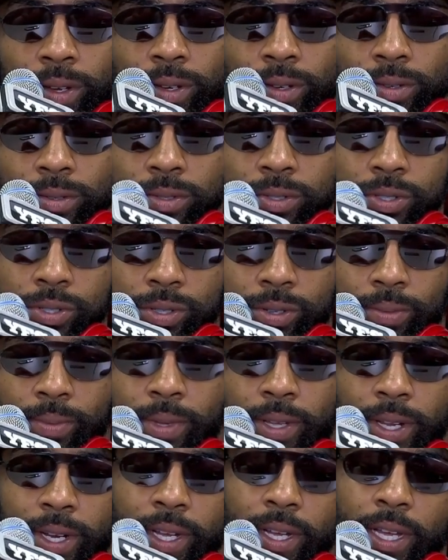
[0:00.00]
Shoot,
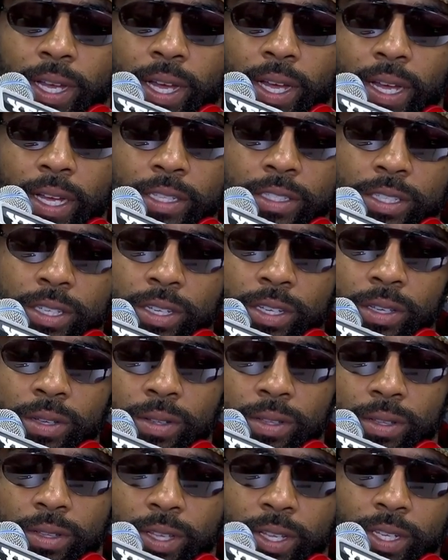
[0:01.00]
man. I, I tell
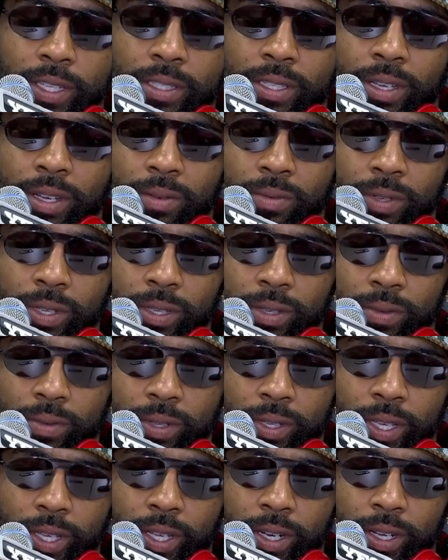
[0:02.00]
you, anytime we,
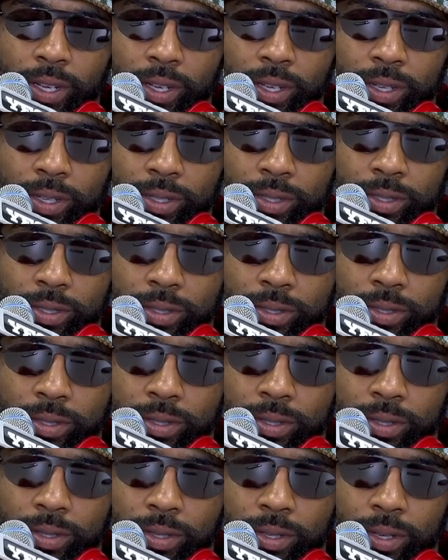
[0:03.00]
we get a,
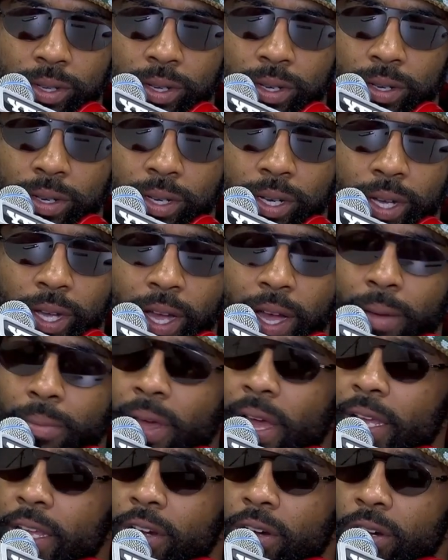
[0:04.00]
a guy
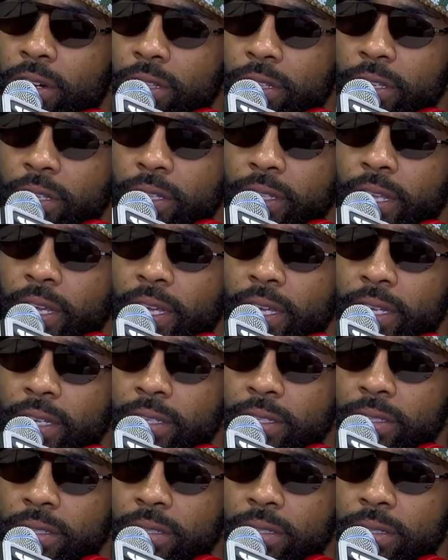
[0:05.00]
back in our league that
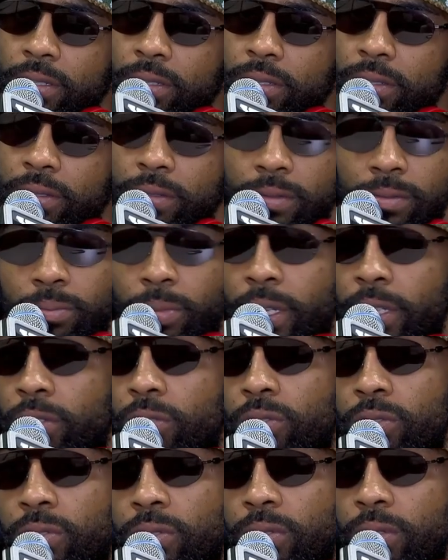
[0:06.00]
has been
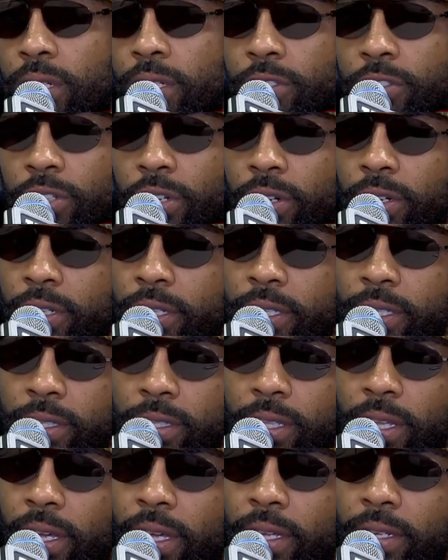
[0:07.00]
through a journey
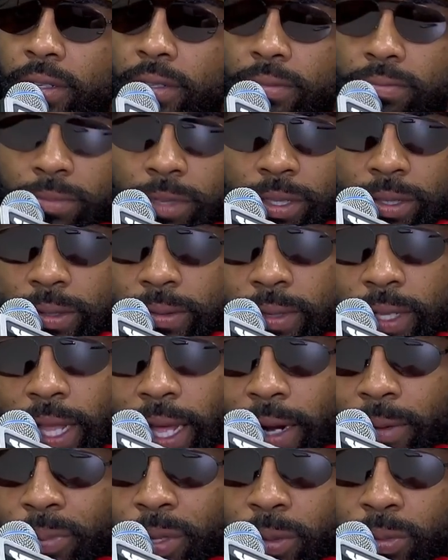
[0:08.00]
that um, a
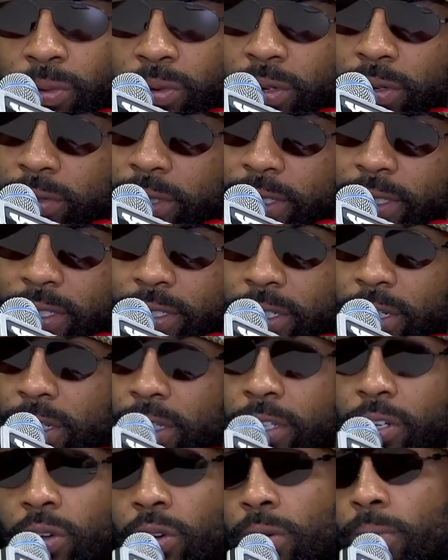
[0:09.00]
lot of people don't
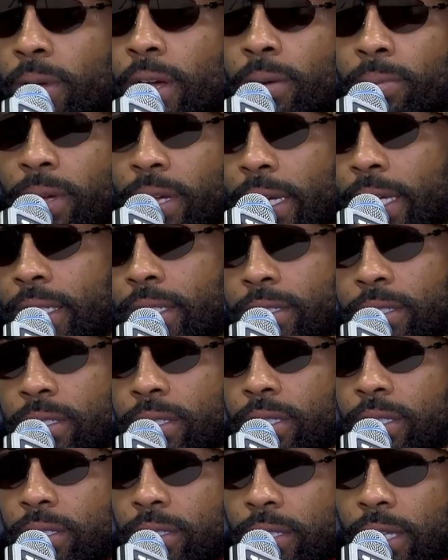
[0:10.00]
necessarily know about behind the
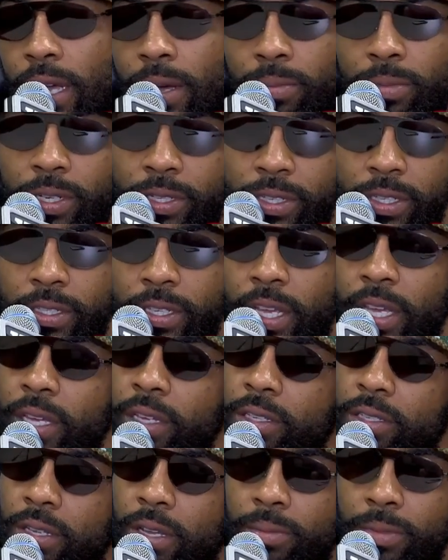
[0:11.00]
scenes, how much it
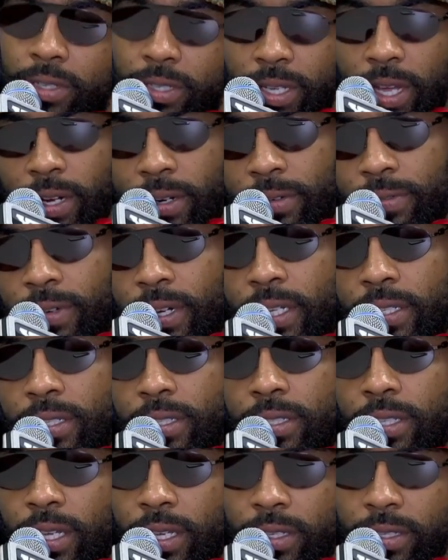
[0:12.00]
takes, how much sacrifice it
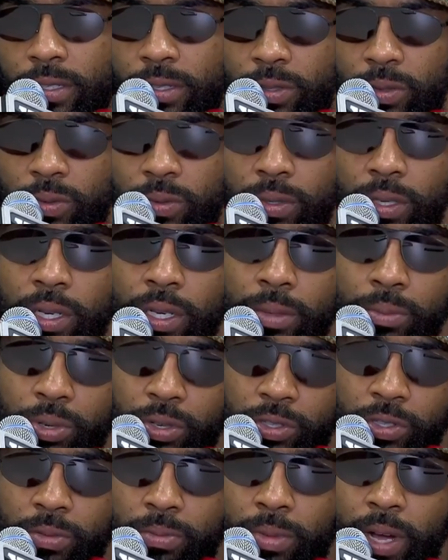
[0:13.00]
takes to
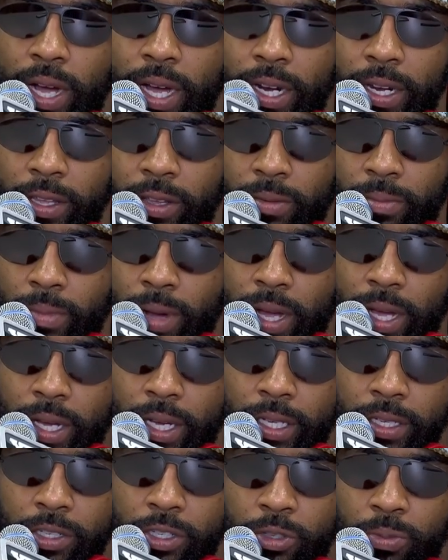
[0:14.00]
put your body, your
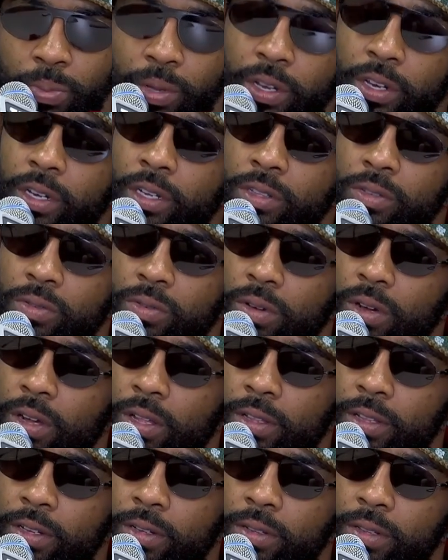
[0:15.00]
mind, your spirit through
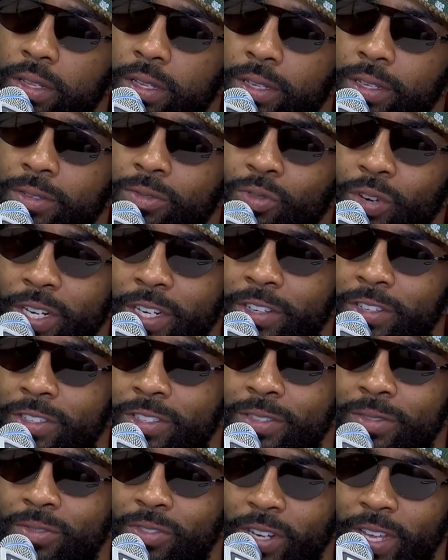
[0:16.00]
all of the rigors
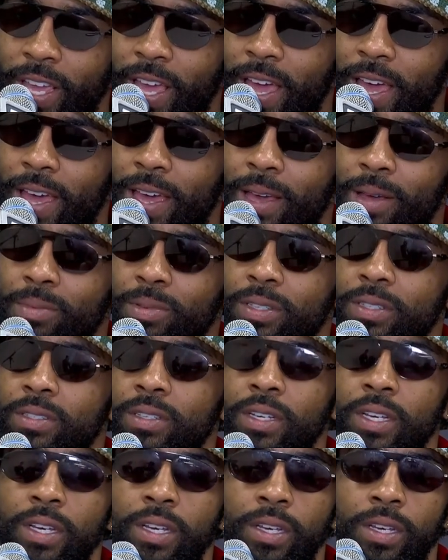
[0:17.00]
of rehab and,
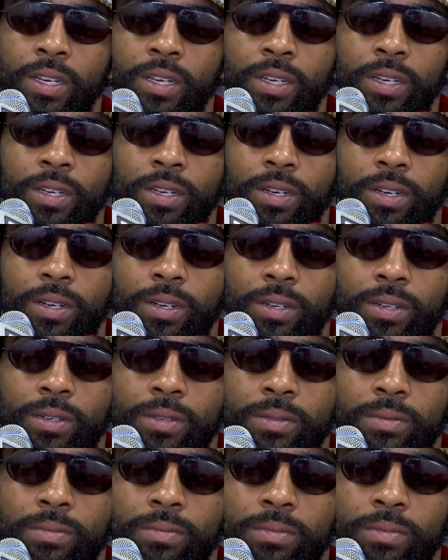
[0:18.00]

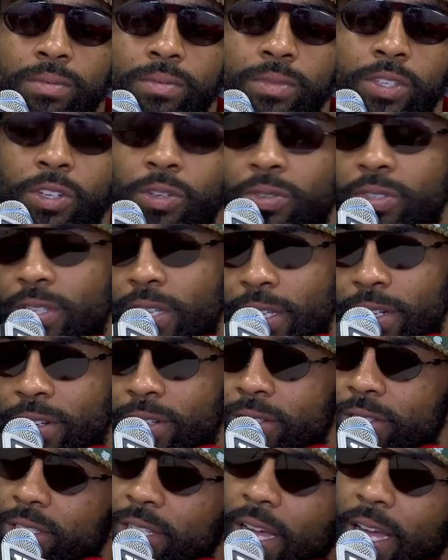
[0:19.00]
um, you know, sitting on
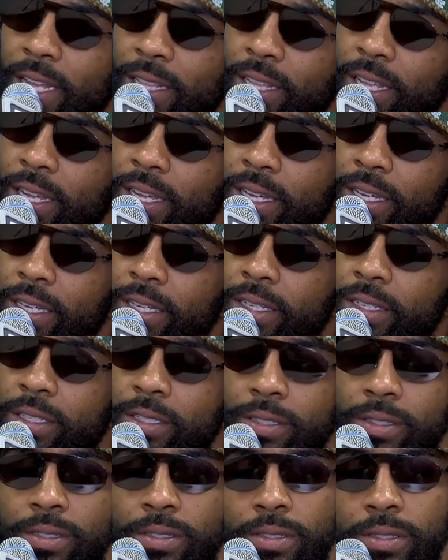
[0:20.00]
the sideline
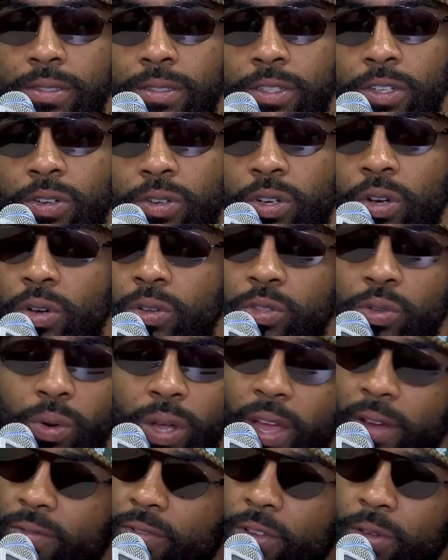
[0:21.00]
and, you know, going through
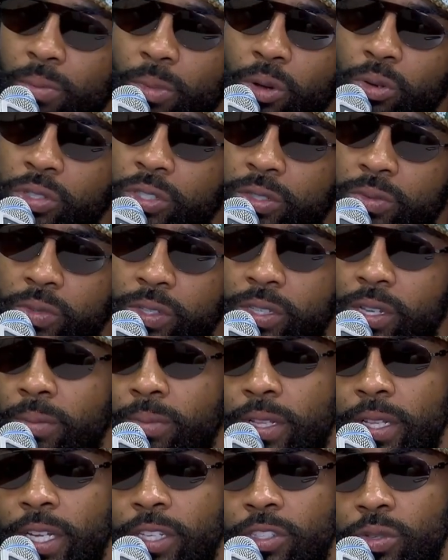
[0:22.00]
every emotion with
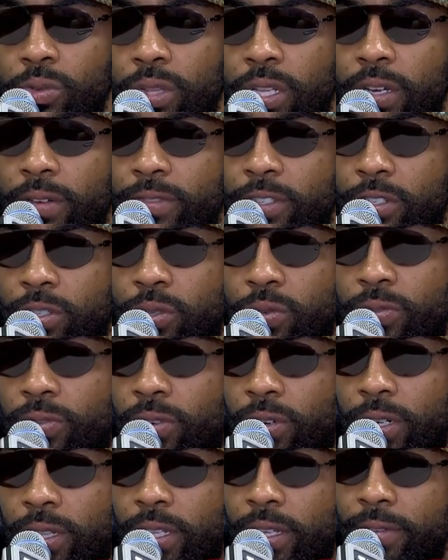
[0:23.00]
something that you love to do
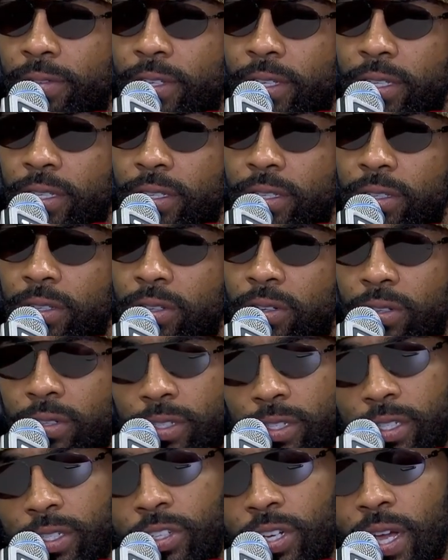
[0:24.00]
for a living. You know,
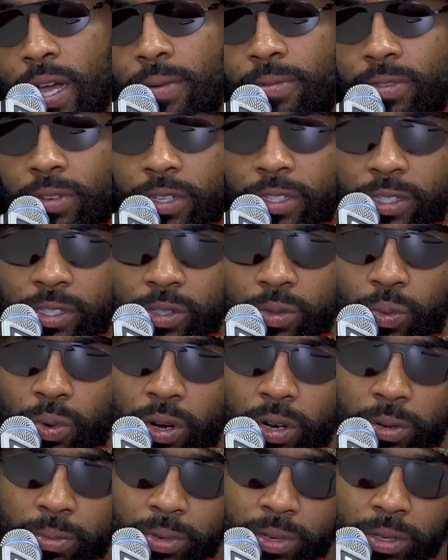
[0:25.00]
it's a job for us, it's
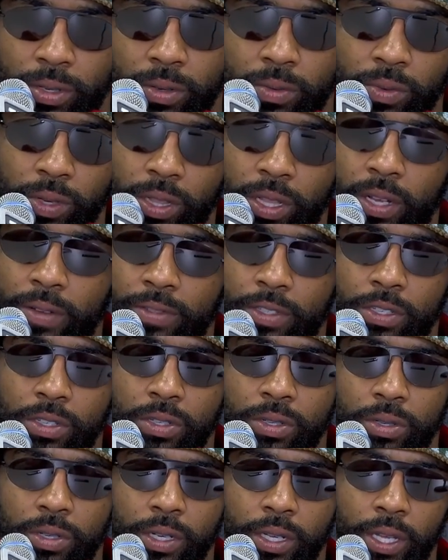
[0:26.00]
work, but we love to
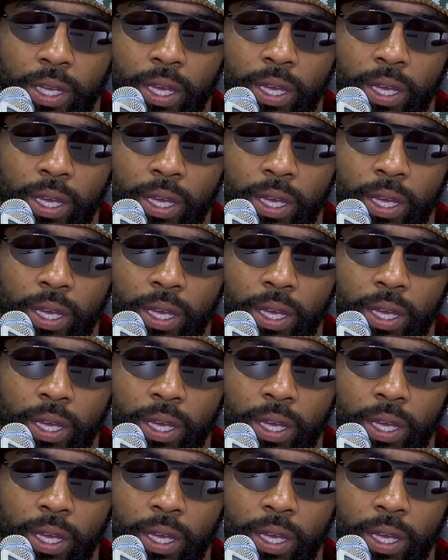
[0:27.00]
do it,